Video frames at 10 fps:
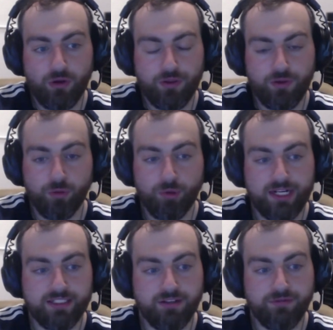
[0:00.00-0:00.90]
the All
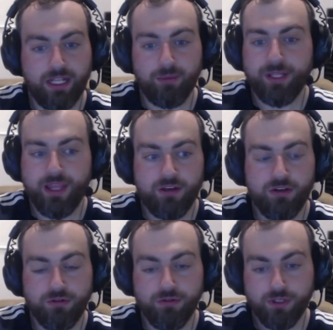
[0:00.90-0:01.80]
Blacks are developing their
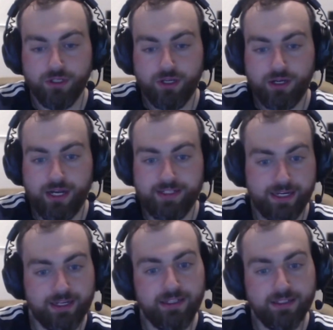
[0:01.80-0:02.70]
new
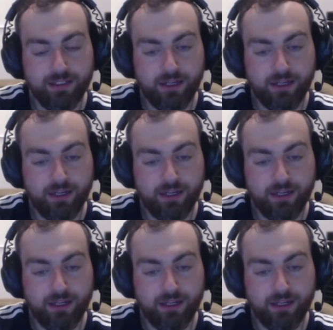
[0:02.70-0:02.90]
identity